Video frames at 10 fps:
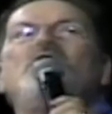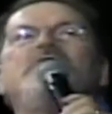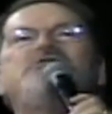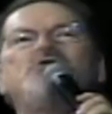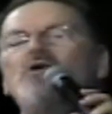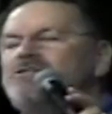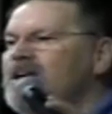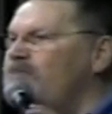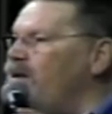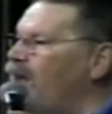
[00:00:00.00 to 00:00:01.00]
going to rejoice
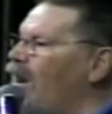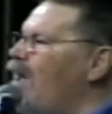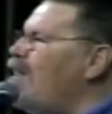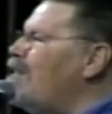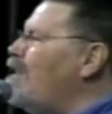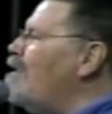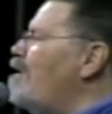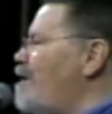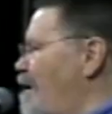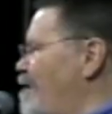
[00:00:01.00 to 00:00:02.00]
and be glad
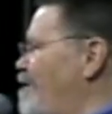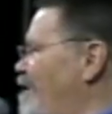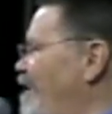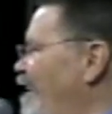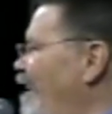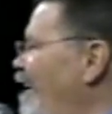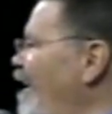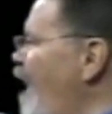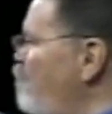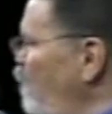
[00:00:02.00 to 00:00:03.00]
in it.
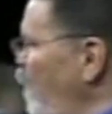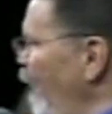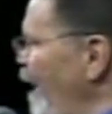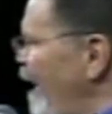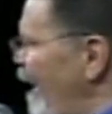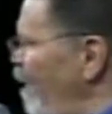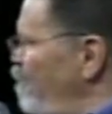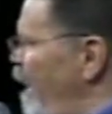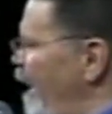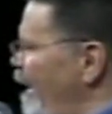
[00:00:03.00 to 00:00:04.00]
Now, I put a little
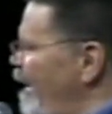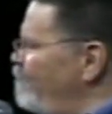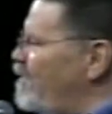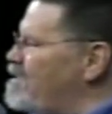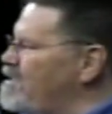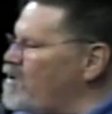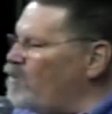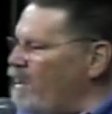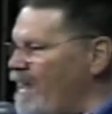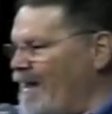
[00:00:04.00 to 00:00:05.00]
bitty emphasis
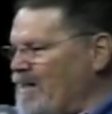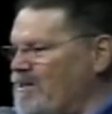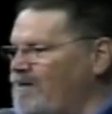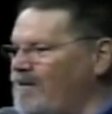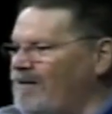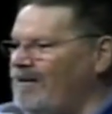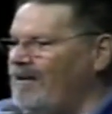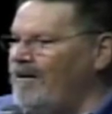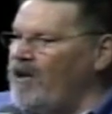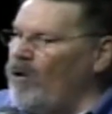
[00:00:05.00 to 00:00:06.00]
on it.
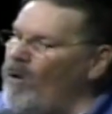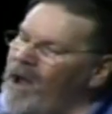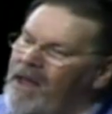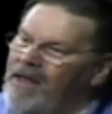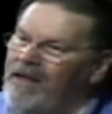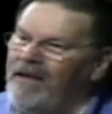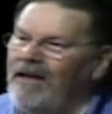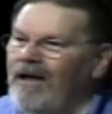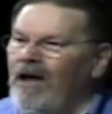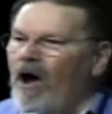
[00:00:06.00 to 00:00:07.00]
You know why?
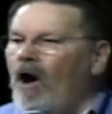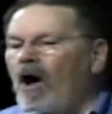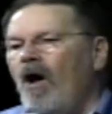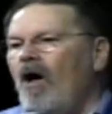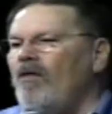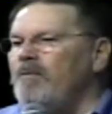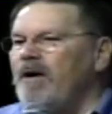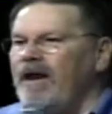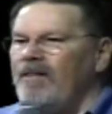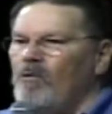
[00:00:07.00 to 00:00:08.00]
All the
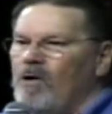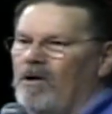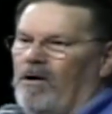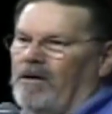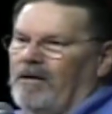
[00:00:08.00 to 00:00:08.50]
money in the world,